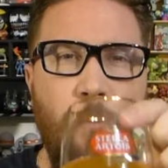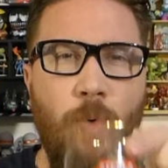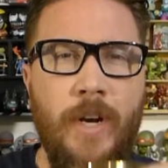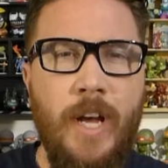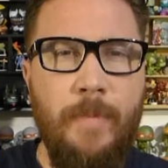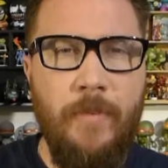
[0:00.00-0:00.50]

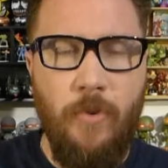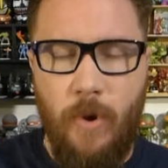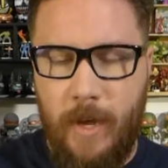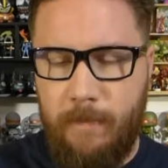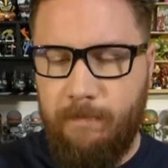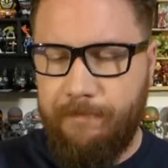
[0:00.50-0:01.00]
What up,
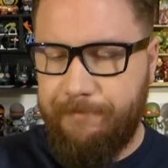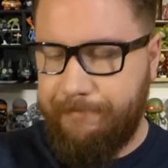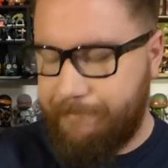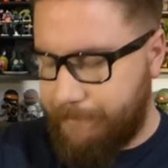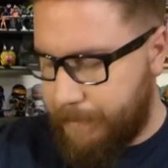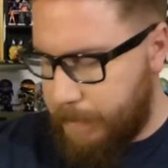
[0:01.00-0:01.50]
everyone?
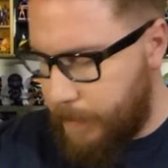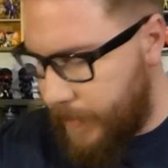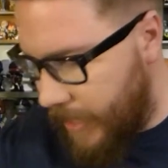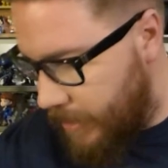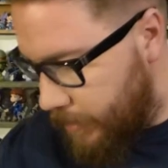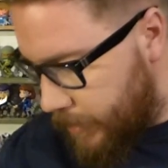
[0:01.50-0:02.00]

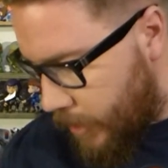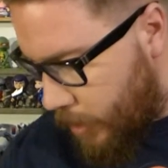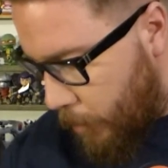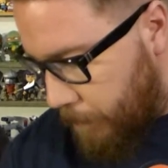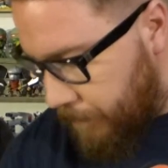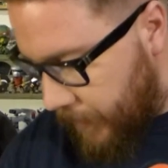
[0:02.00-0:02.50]

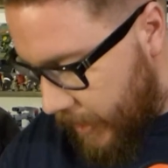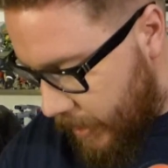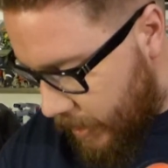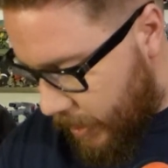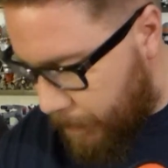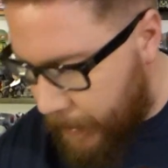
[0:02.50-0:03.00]
So,
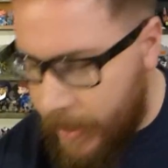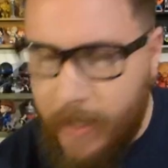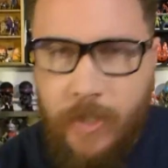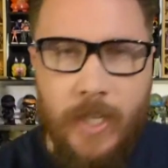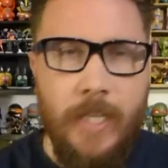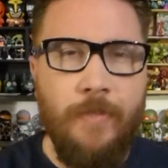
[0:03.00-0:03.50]
I
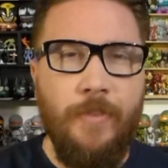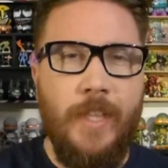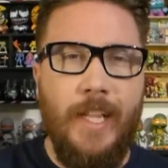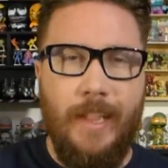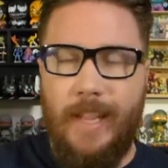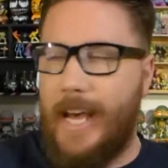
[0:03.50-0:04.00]
apologize for
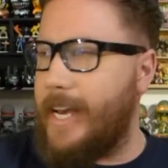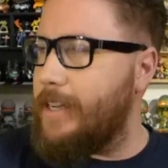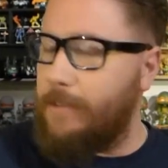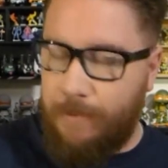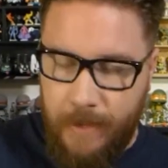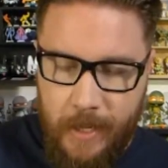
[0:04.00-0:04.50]
the lack
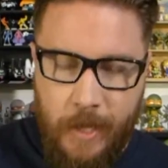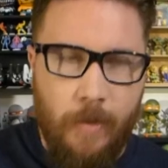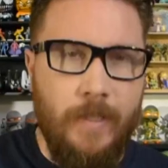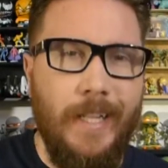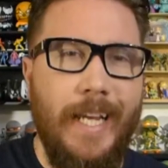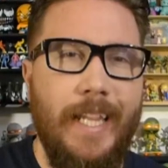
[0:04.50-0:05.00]
of
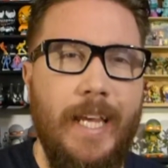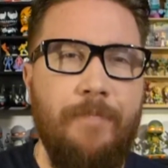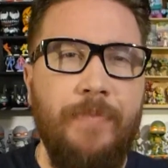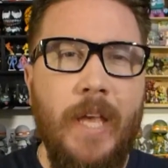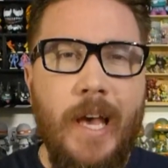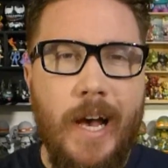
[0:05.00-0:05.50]
videos
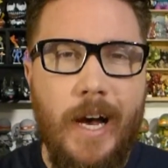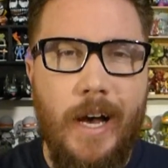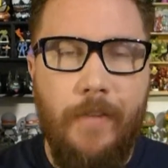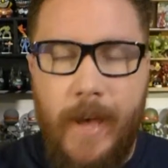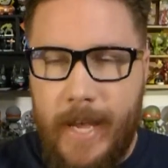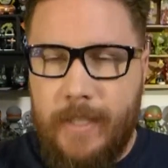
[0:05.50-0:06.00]
lately.
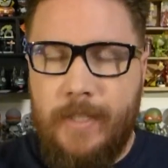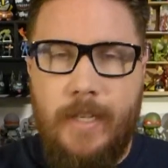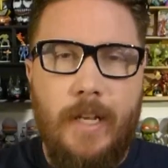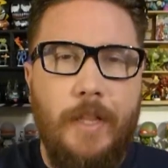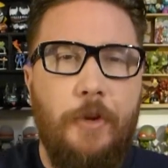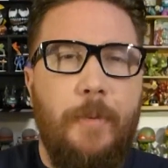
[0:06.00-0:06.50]
I've had
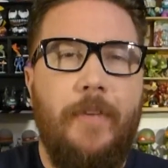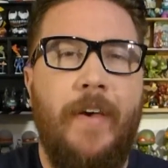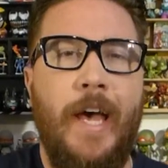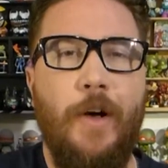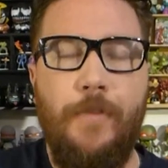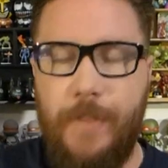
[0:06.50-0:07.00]
a little bit of
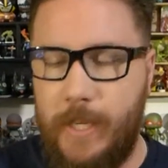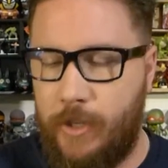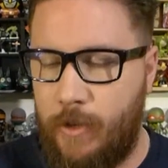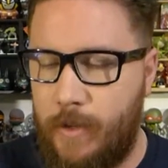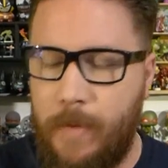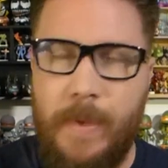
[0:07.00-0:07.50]
health
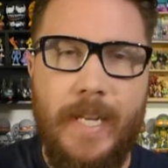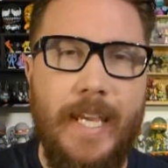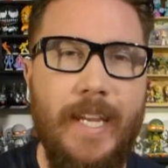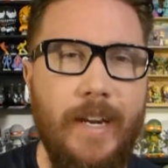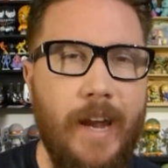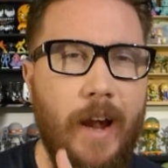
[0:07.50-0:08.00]
issues. I've been
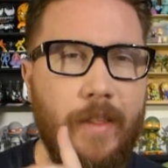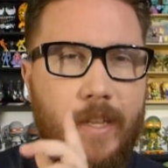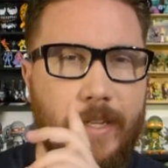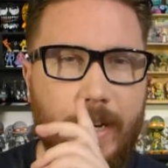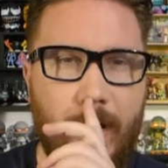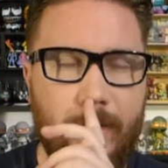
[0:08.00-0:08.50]
in and out of the
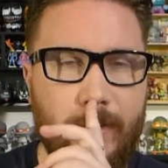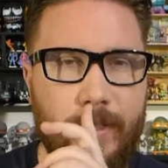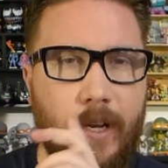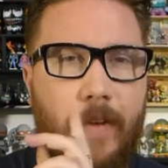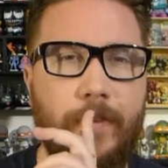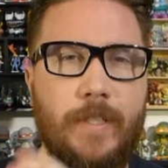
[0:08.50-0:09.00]

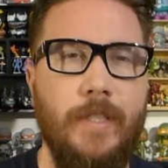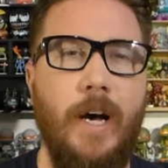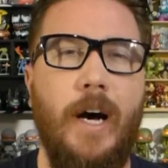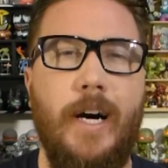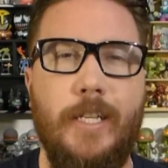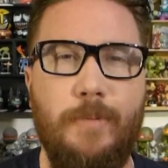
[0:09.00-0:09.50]
doctor's office and the
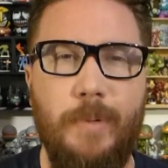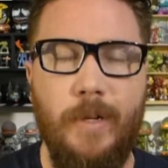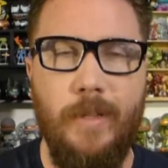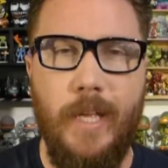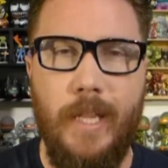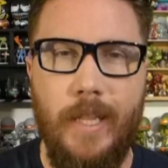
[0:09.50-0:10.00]

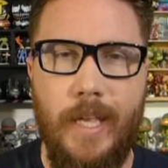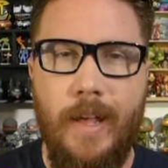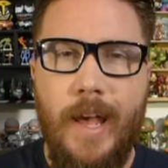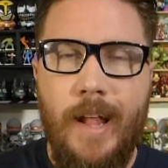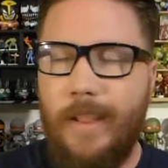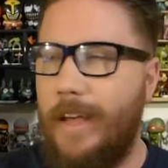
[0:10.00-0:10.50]
hospital lately.
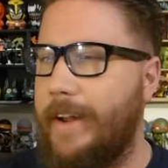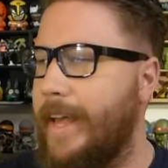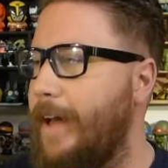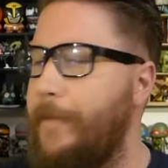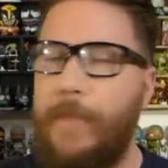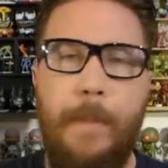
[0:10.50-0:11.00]
A lot of
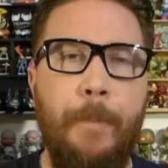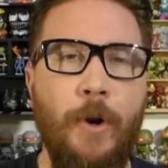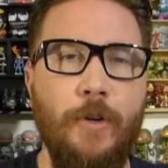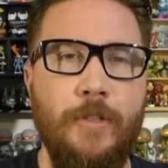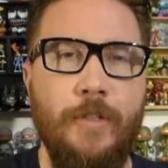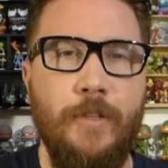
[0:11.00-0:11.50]
health and
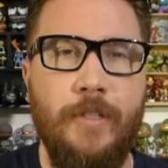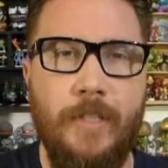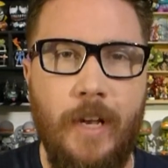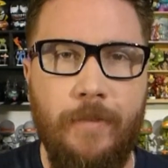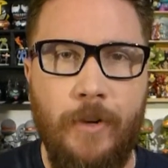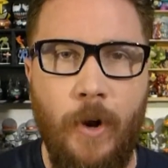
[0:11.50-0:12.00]
personal
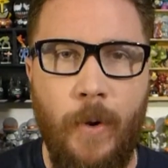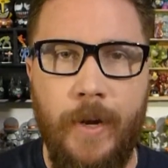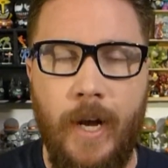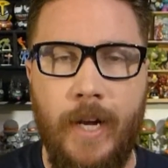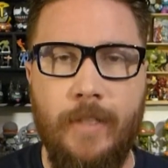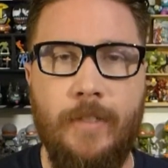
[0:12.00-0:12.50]
stuff
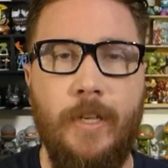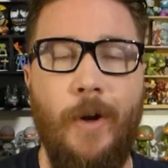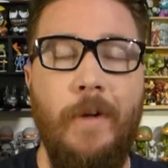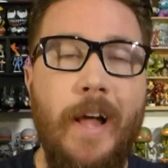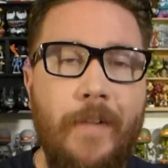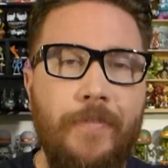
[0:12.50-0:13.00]
going on,
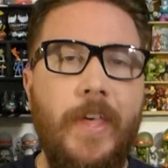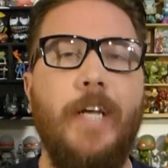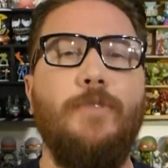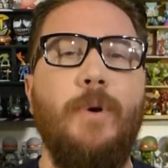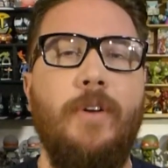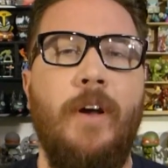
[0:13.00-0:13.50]
so
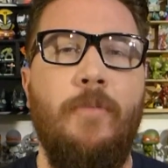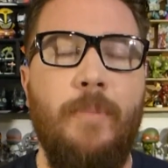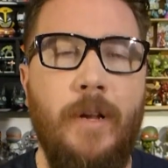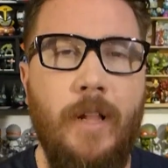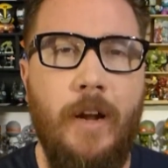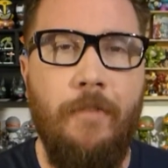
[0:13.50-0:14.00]
that's why there haven't
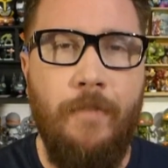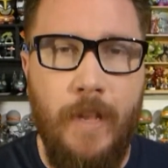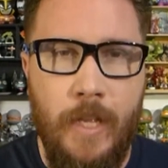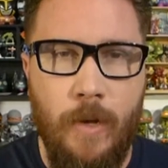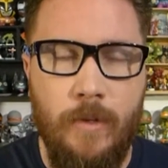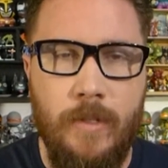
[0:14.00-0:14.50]
been a lot of
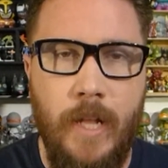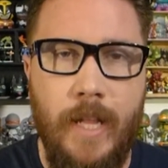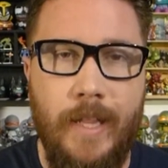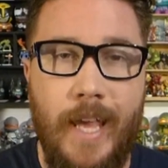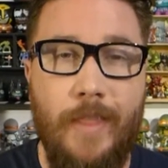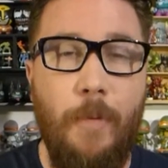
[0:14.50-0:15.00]
videos
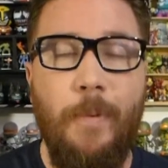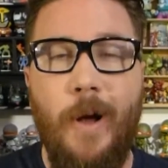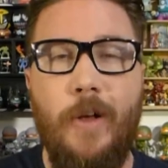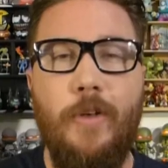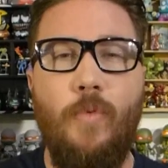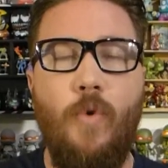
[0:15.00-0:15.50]
lately. And there
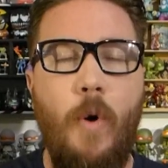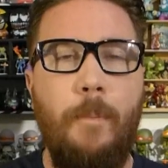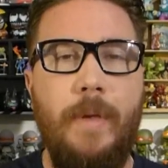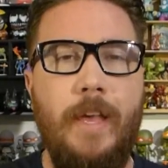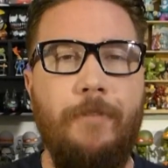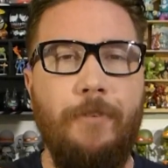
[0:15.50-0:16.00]
probably won't
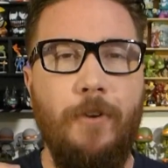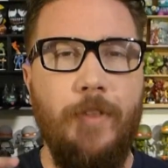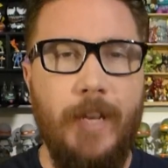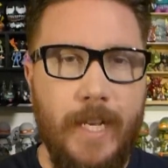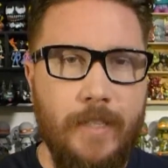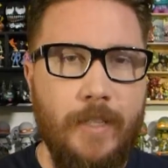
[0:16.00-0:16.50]
be for
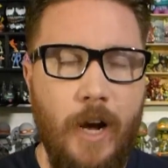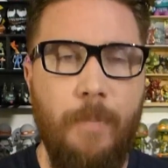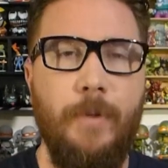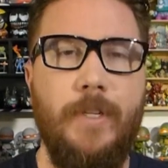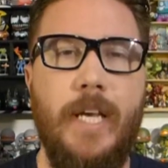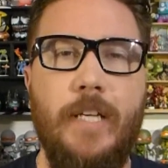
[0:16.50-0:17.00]
the next
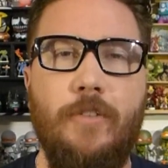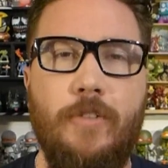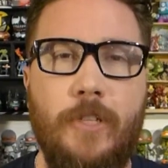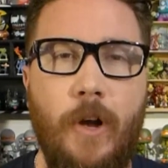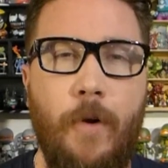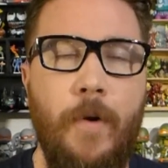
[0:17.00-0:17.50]
couple days or
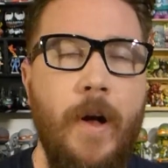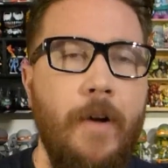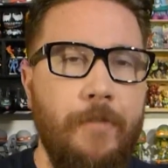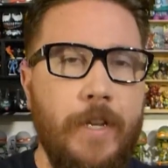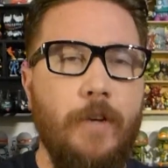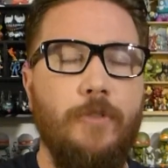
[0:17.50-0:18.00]
so.
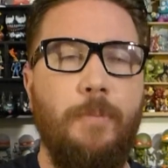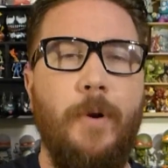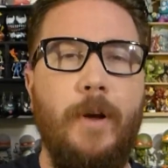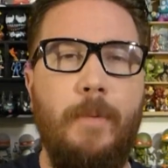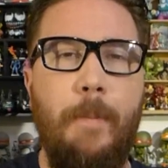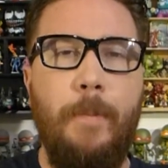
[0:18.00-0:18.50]
Videos will
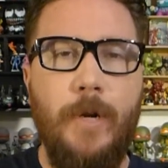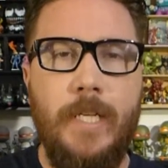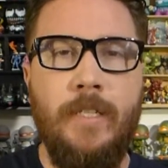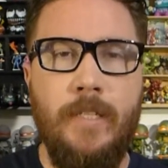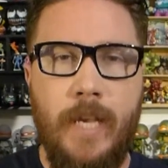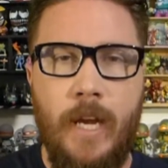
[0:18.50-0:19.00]
probably be
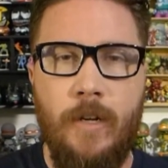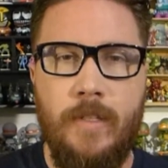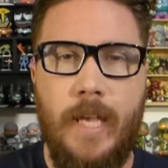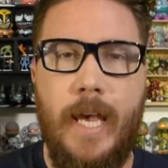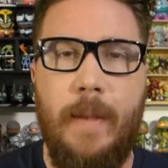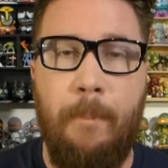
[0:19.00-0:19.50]
pretty
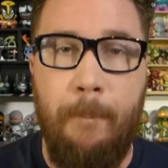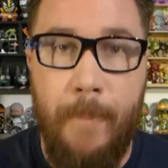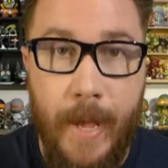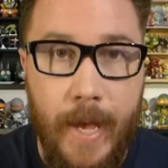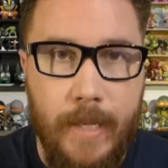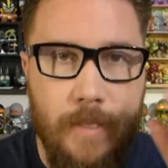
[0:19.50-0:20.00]
scarce at
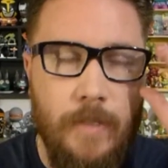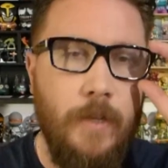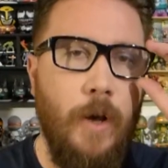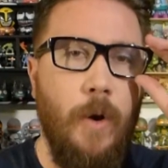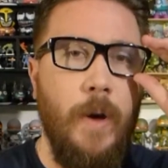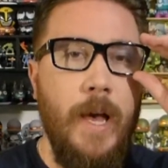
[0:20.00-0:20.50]
best.
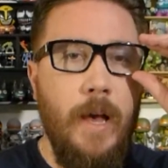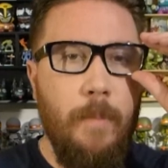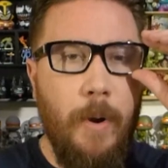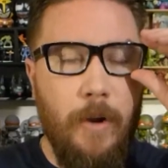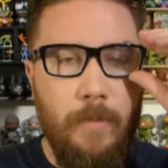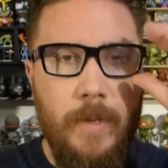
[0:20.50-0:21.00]
So,
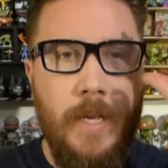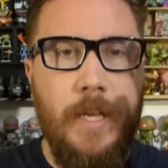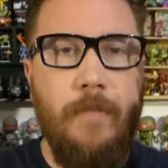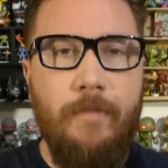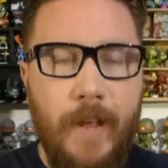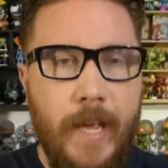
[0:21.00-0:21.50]
pardon me
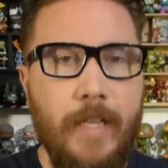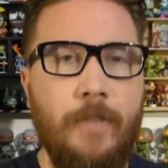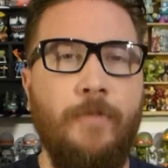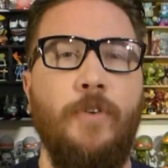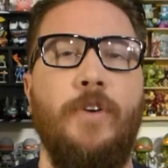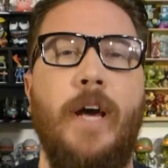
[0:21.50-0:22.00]
in
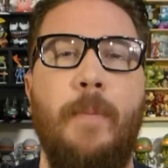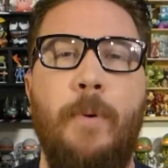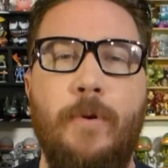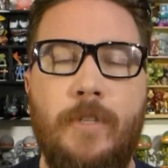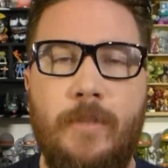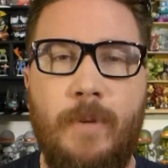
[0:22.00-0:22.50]
advance for not
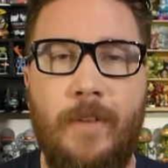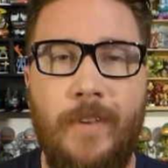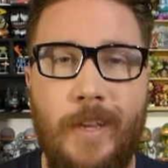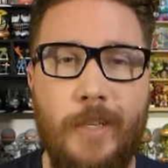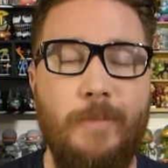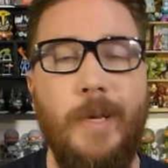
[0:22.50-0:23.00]
posting as many
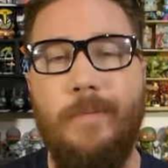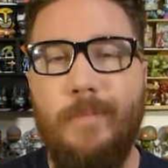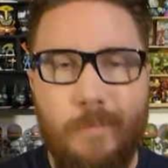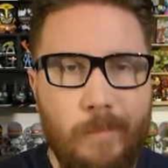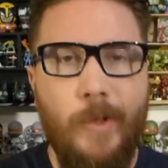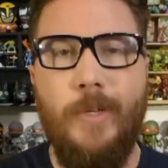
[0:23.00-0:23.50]
videos, but
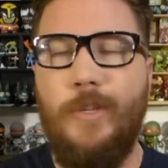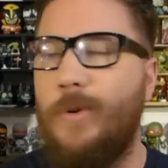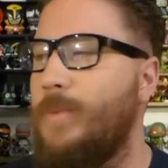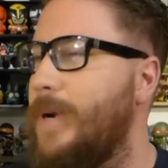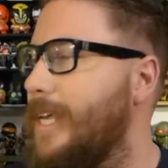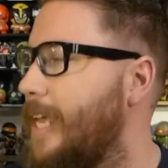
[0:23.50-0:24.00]
I'm only
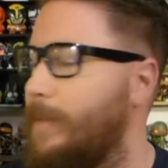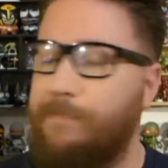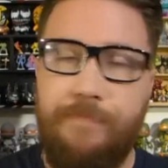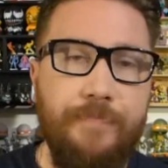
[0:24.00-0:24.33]
doing what I can.